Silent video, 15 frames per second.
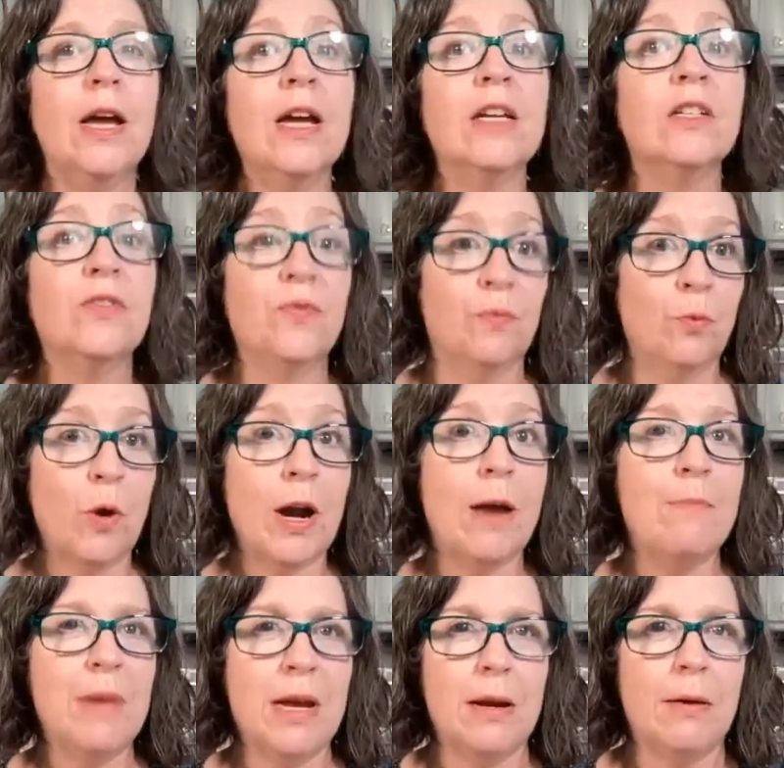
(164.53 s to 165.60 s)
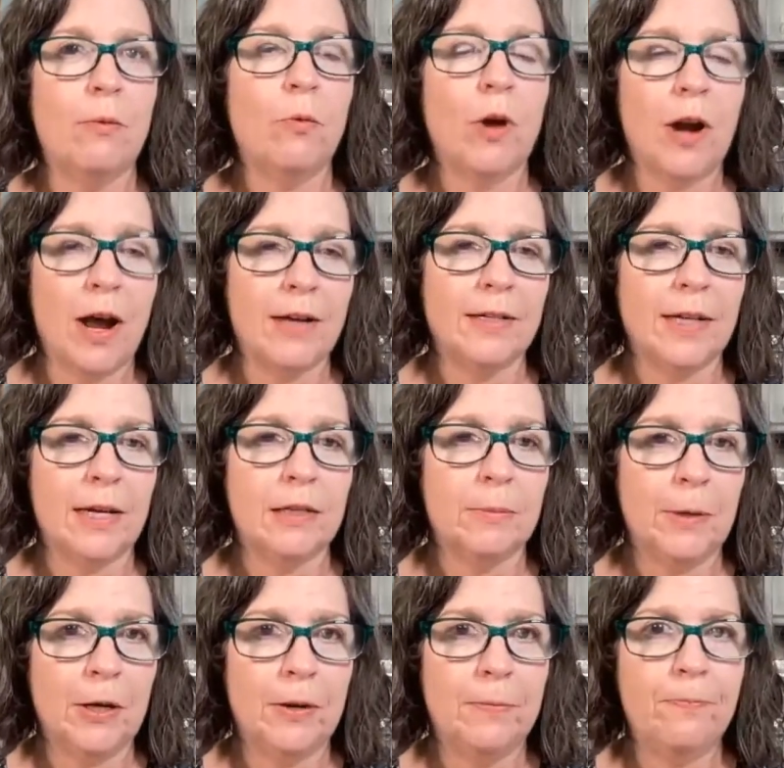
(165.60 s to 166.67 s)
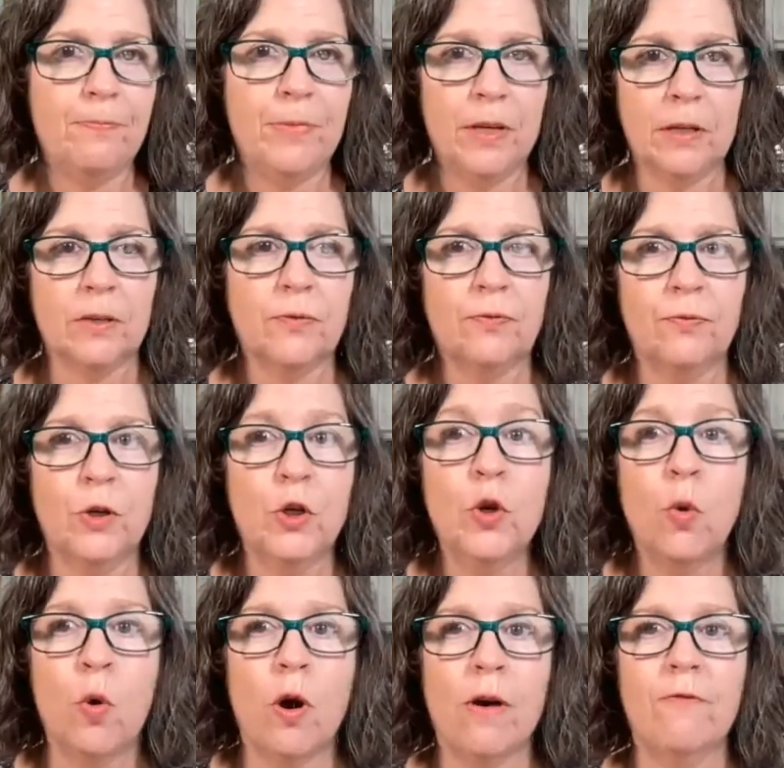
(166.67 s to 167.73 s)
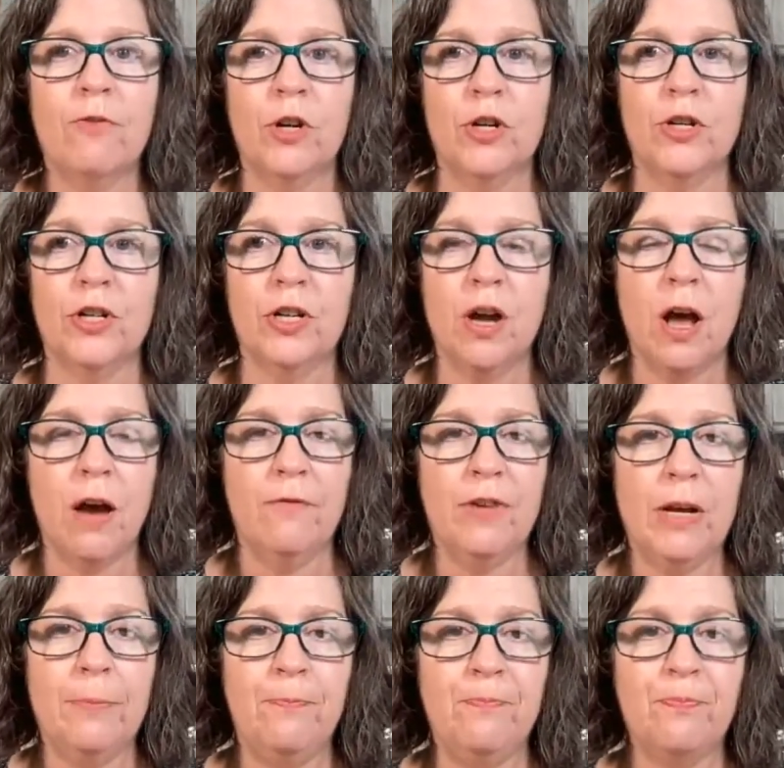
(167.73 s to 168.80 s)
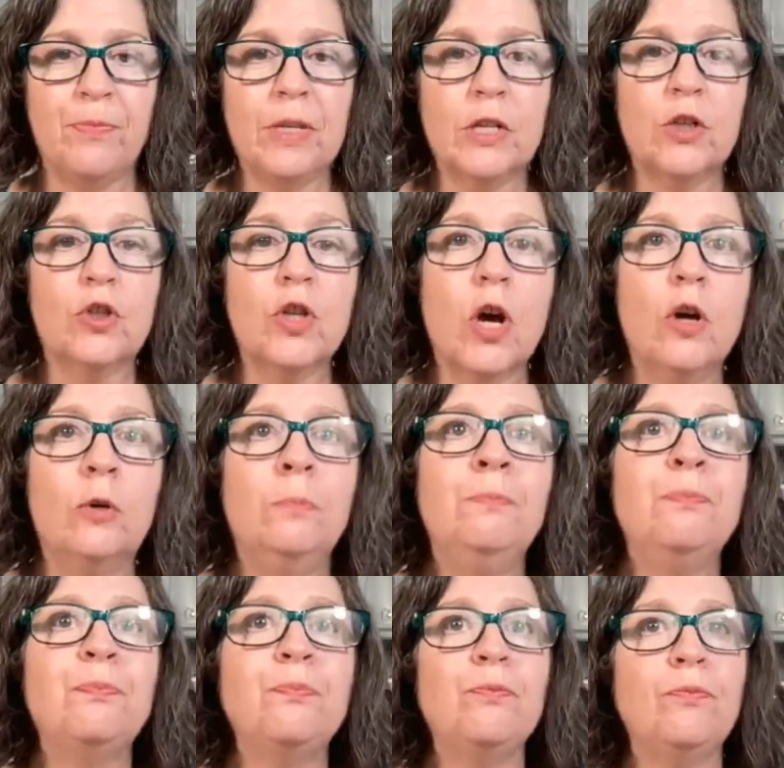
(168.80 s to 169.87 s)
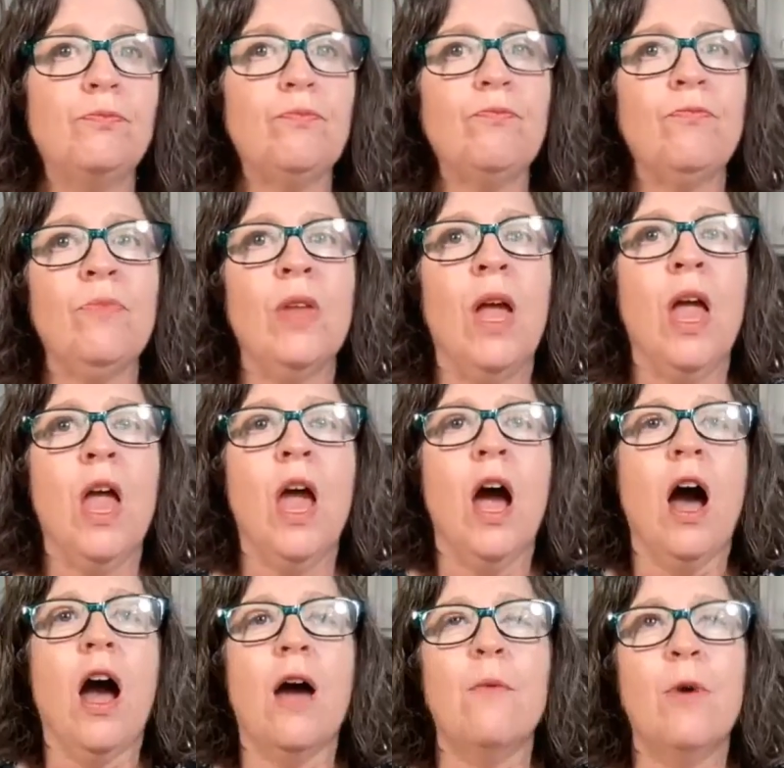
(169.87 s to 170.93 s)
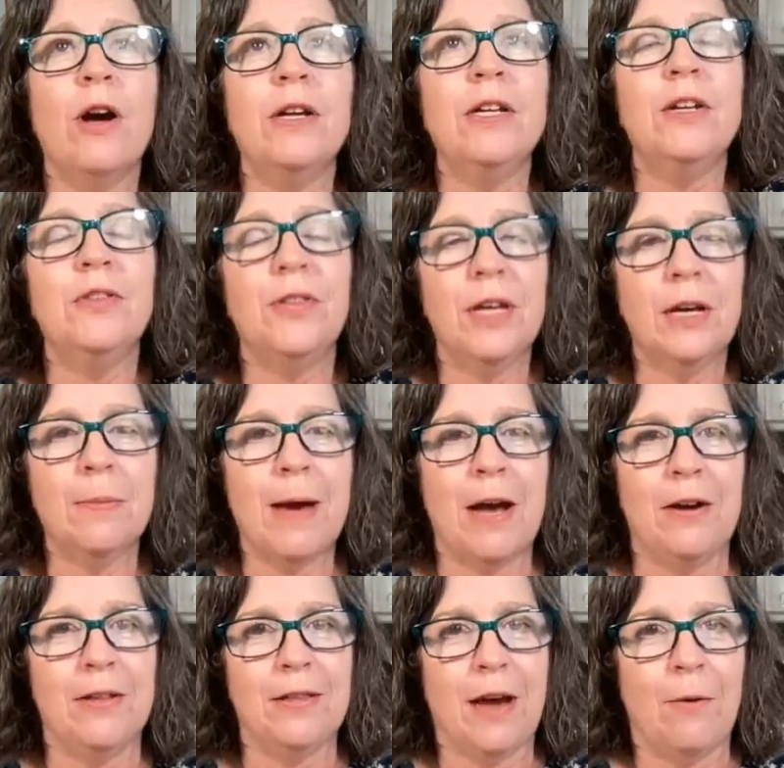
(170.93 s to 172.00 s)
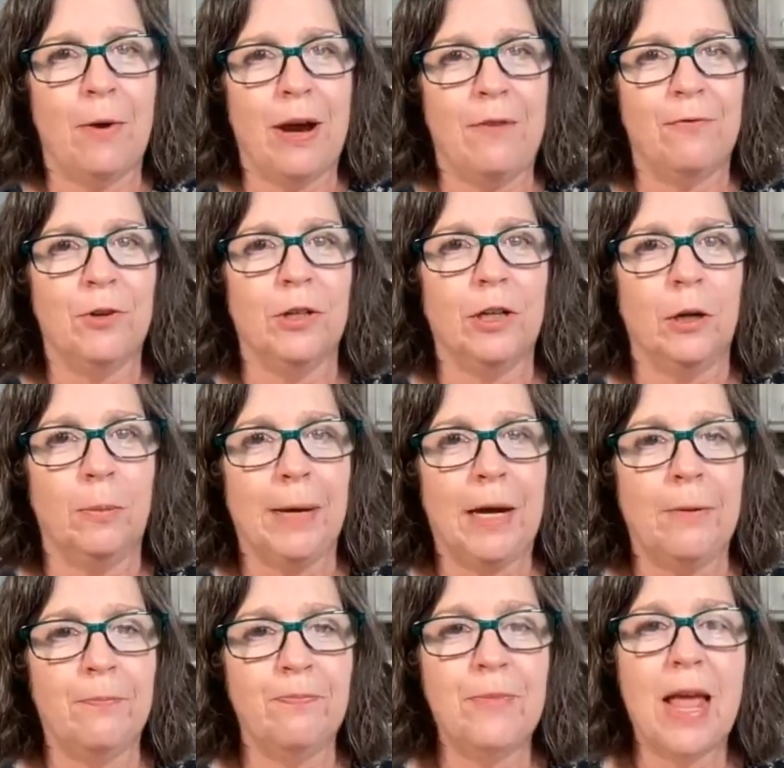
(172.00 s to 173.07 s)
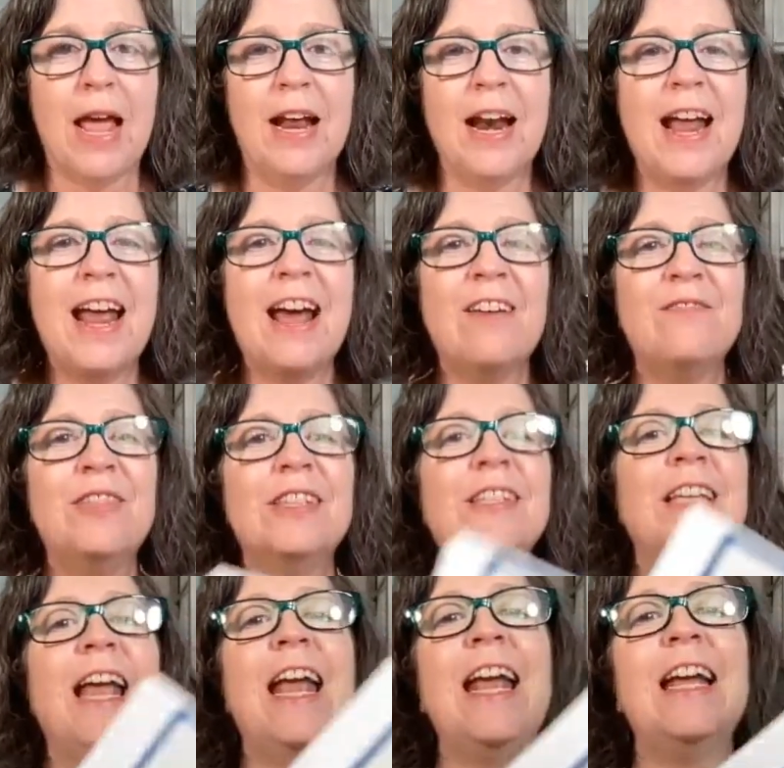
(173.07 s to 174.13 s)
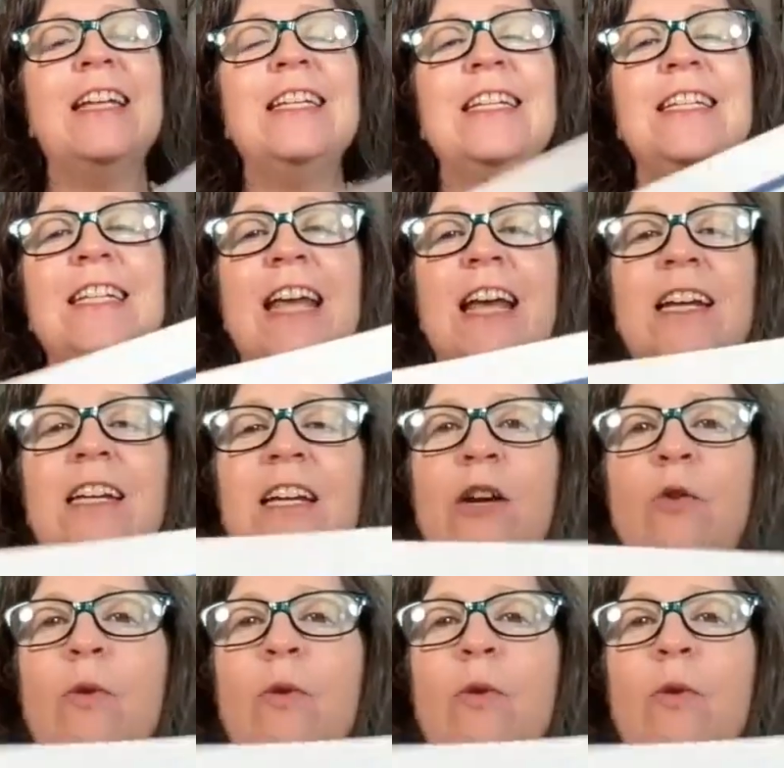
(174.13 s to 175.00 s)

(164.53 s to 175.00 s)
is what I mean when I say spirit. It's your version of it. So I want you to think about it that way for a little bit. And I have this handy dandy